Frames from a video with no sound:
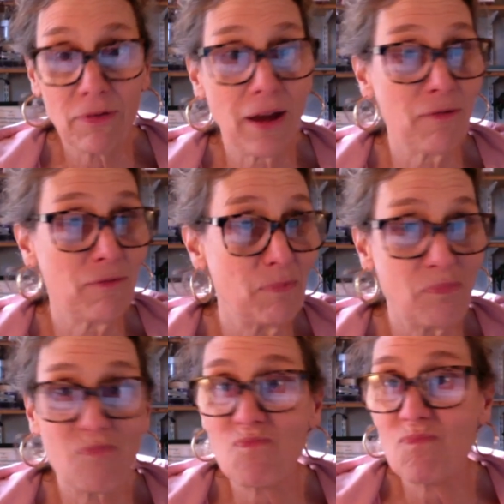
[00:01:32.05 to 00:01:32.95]
I've
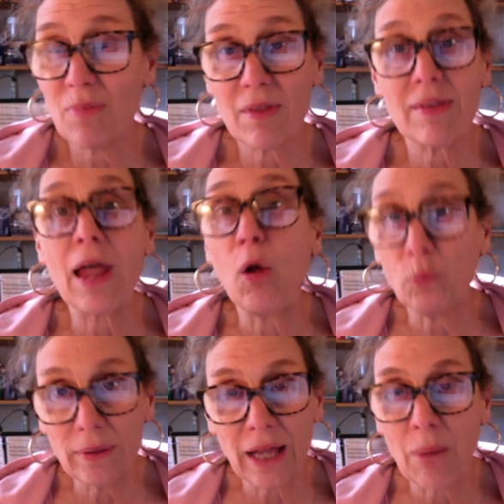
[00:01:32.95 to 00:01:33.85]
dealt
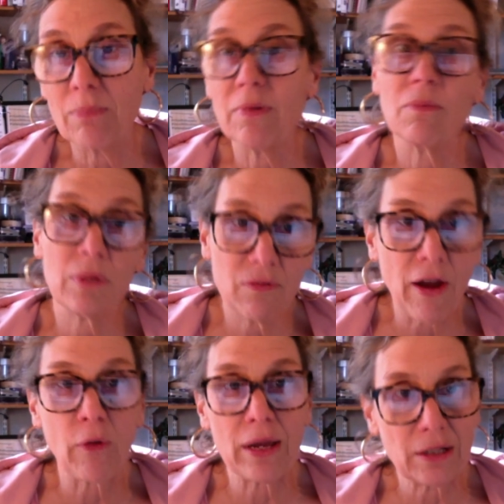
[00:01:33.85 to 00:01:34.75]
with them with
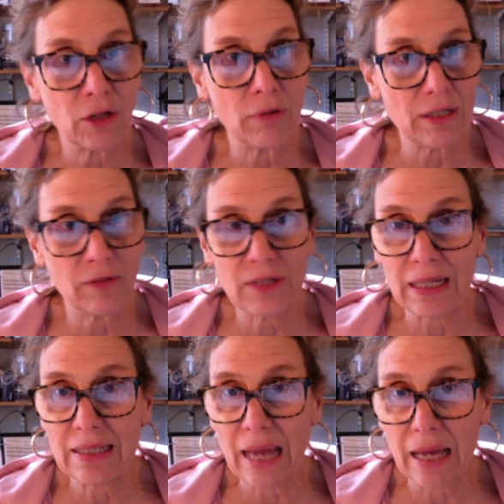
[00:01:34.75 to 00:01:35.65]
varying degrees of
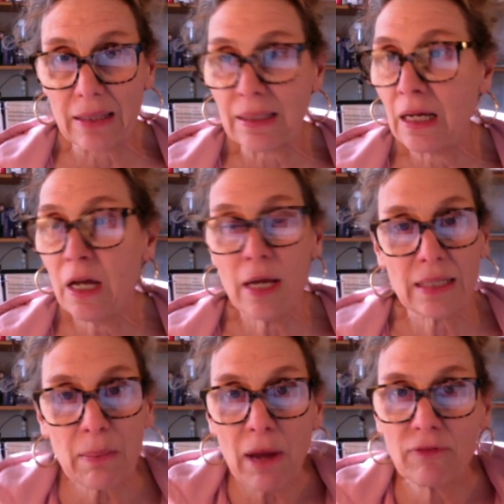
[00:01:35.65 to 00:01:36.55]
success.
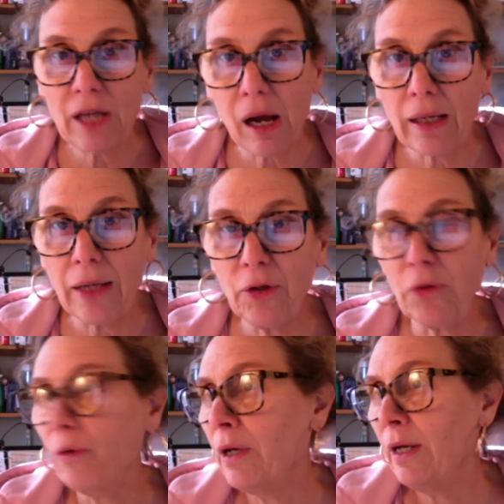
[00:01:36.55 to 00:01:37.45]
Some I've tucked
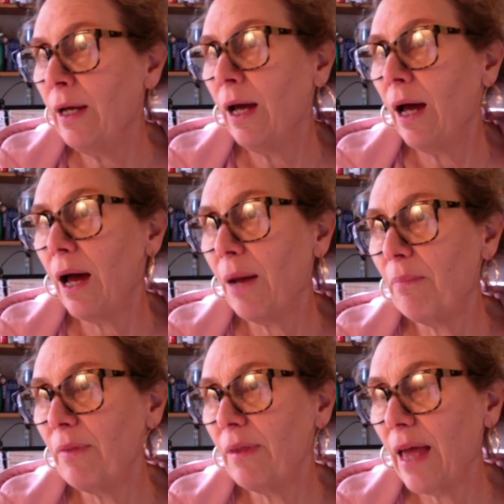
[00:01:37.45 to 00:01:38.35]
under
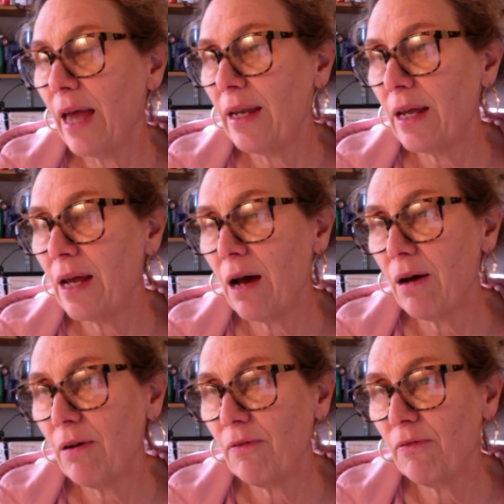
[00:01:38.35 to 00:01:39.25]
the heading
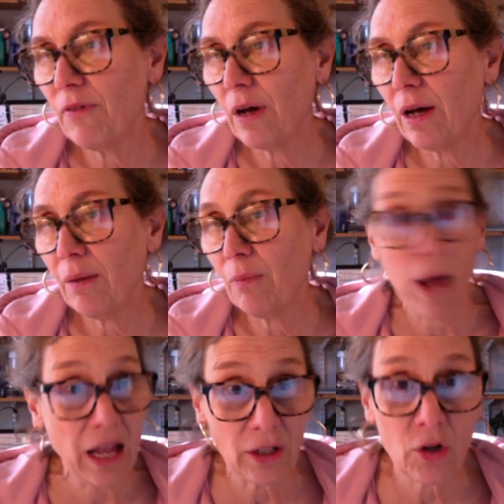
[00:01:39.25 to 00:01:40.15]
of,
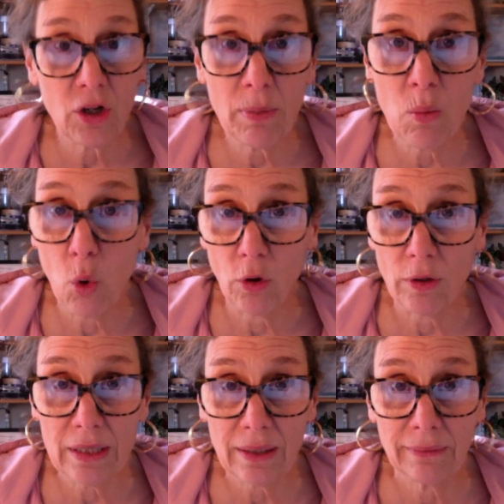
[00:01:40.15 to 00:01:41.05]
well, it could have been
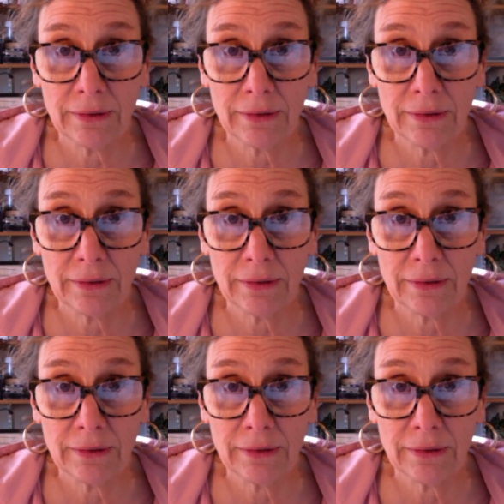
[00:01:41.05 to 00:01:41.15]
worse.